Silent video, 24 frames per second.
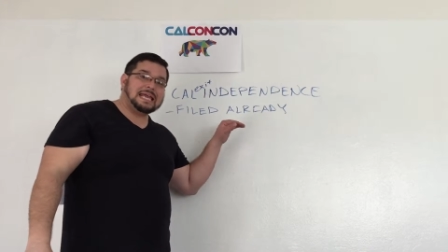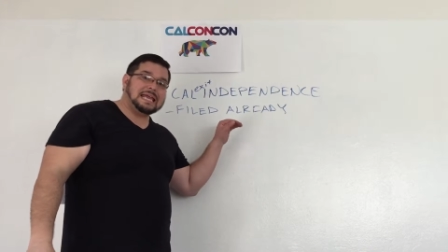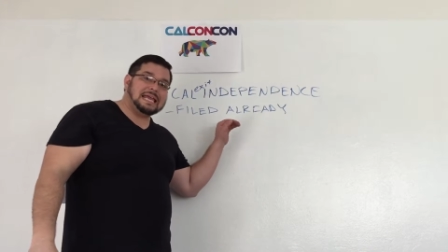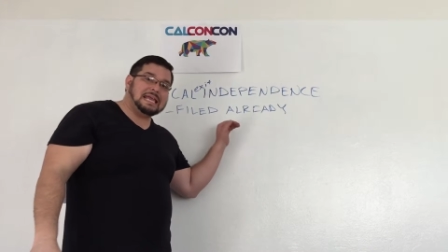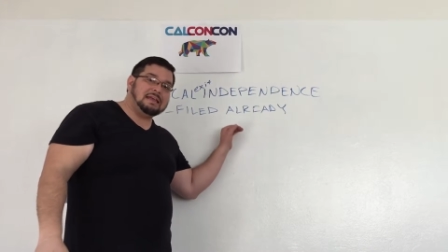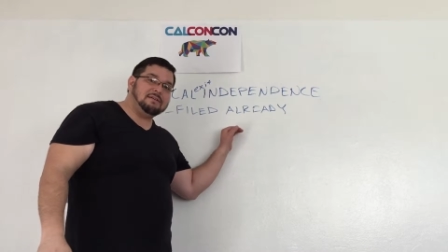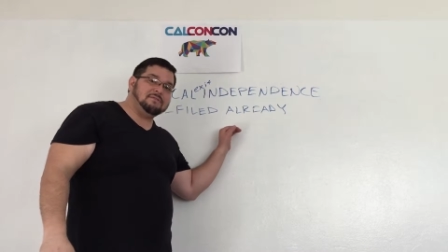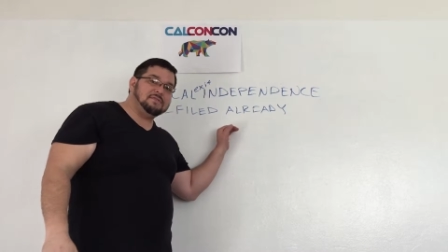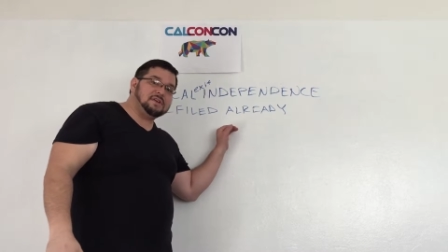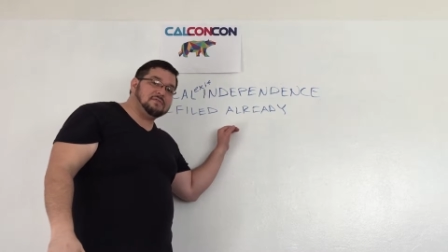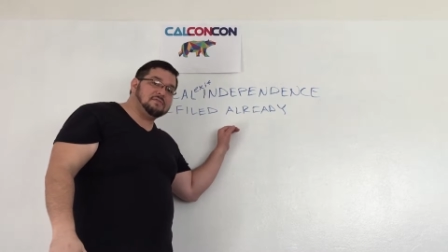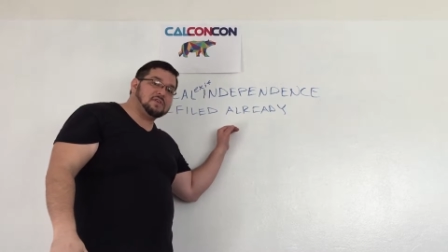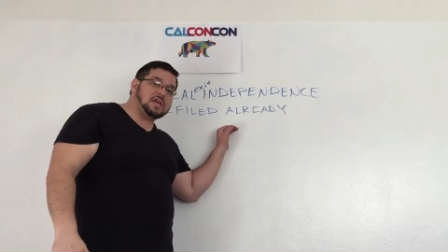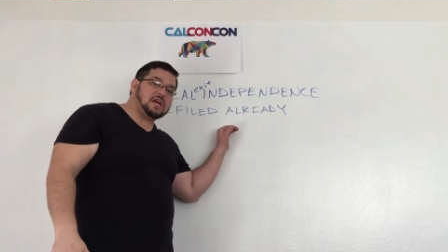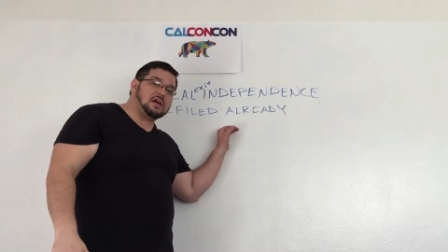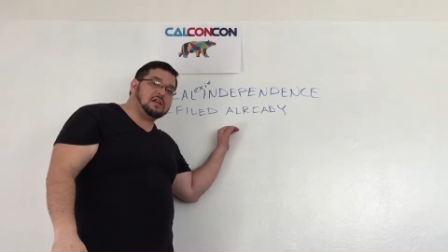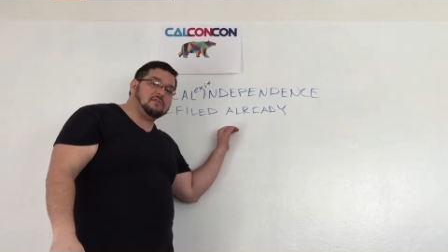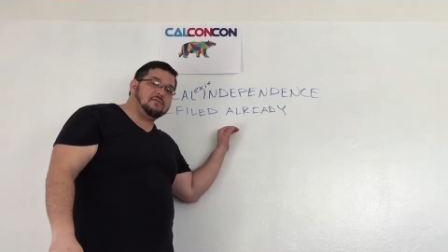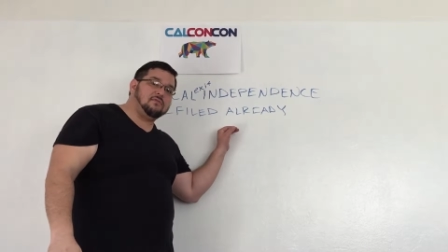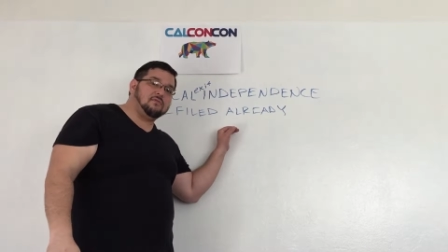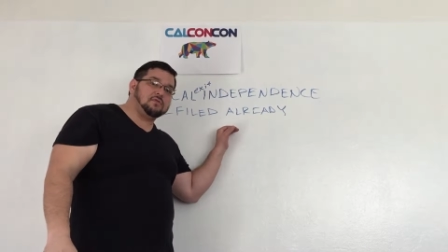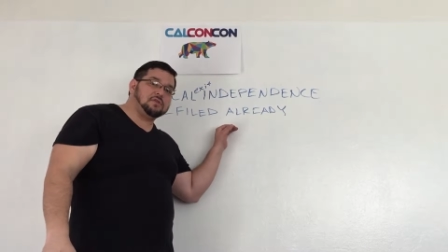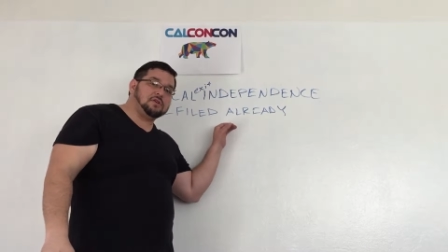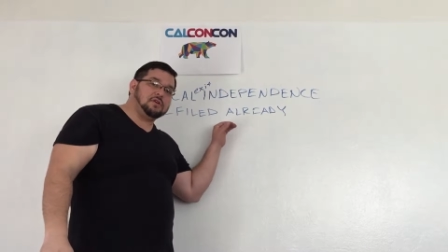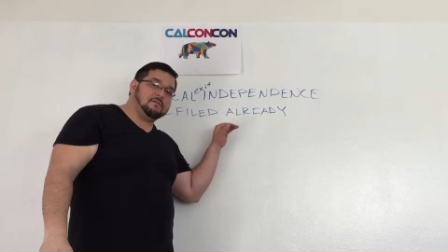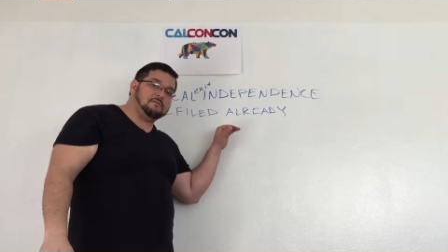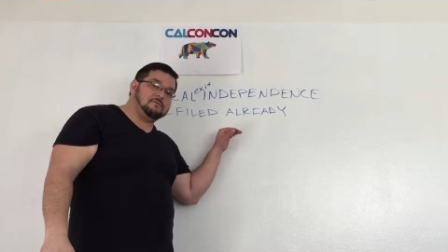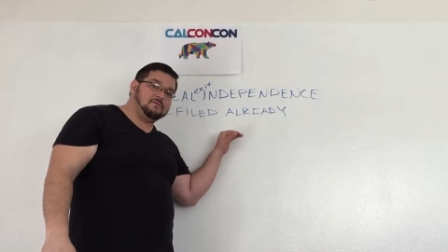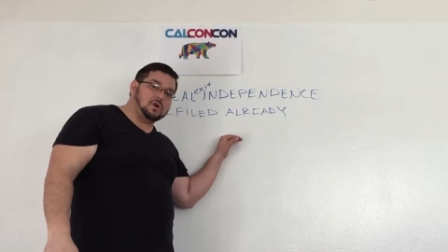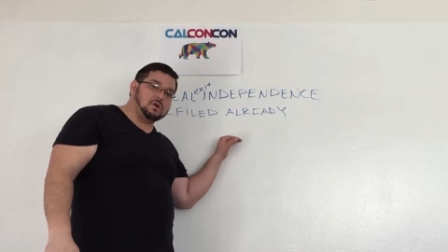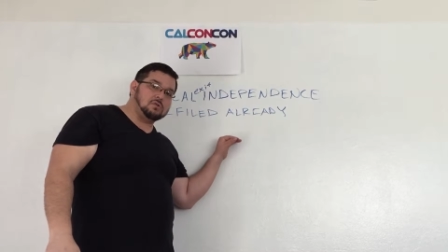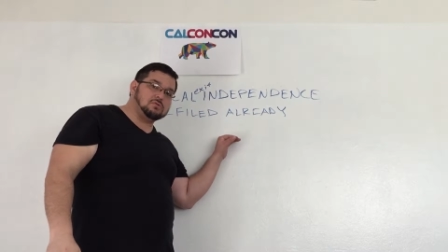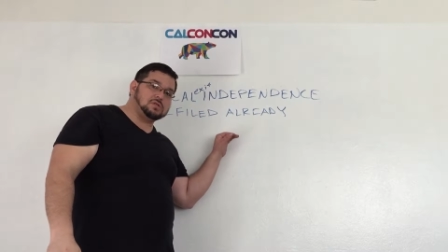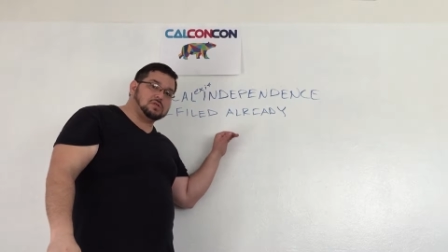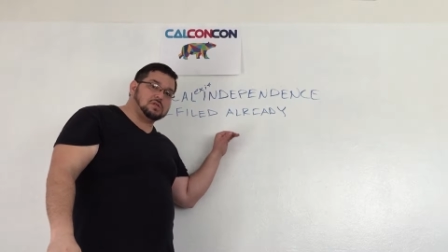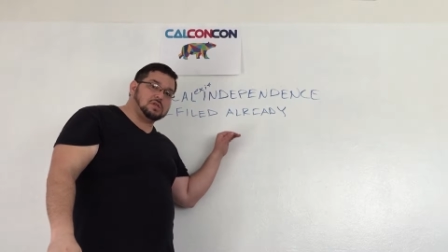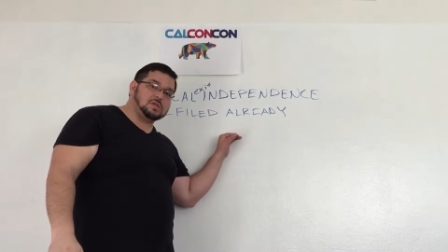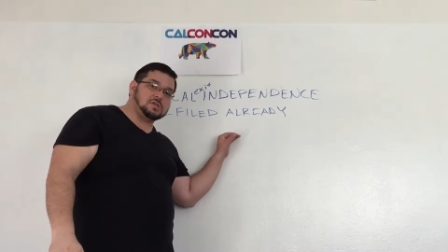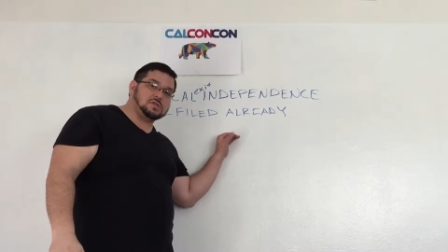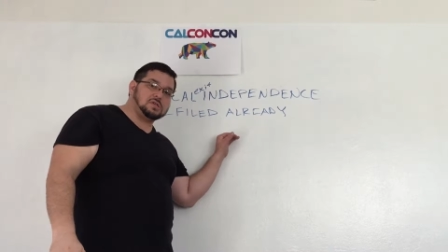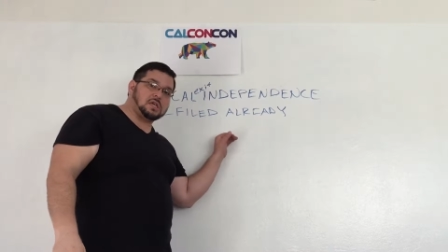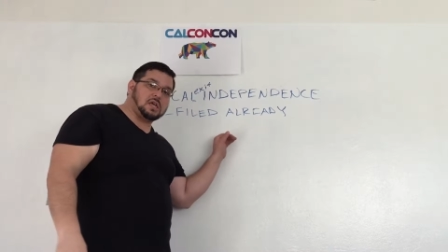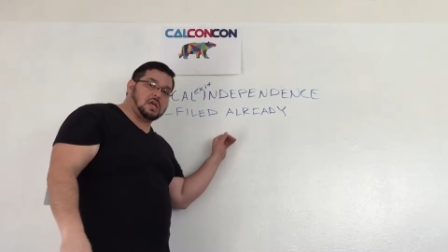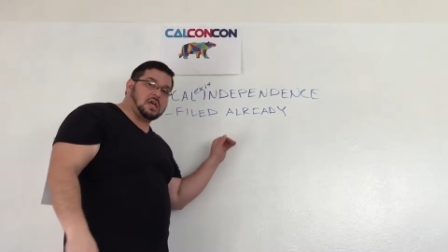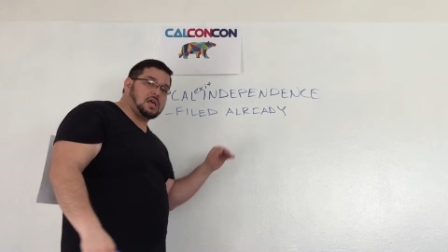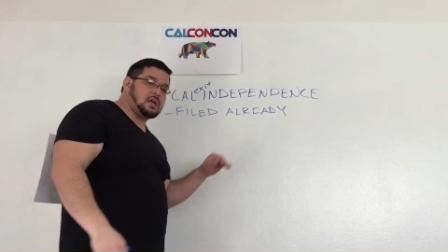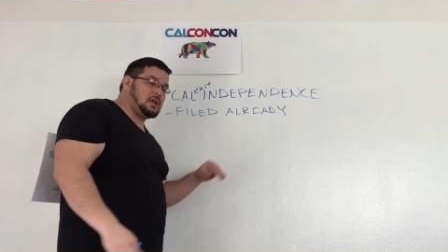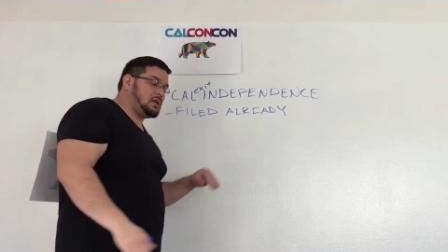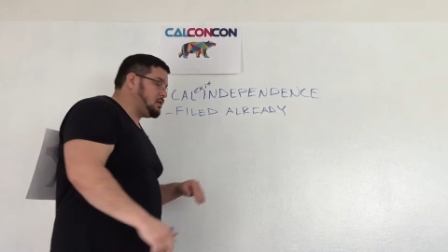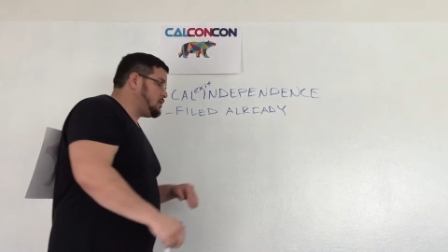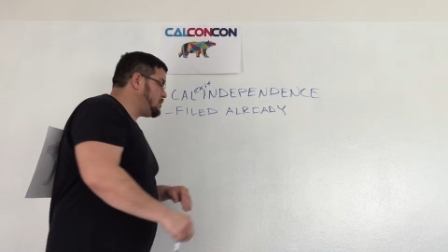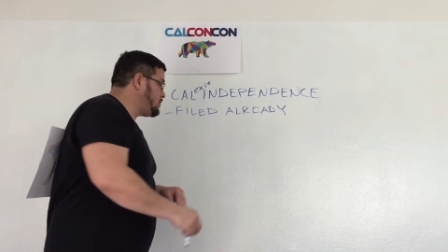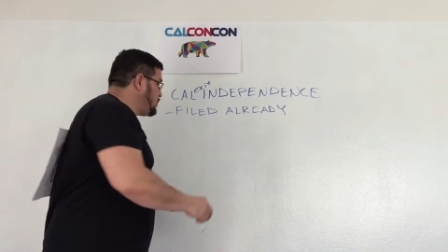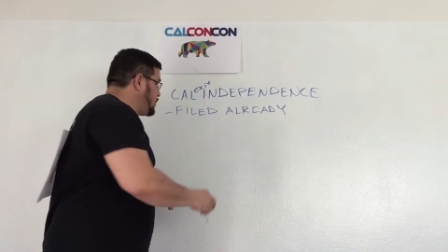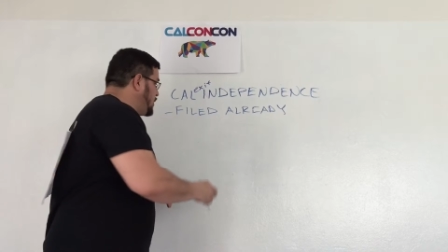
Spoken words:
even if California votes to say,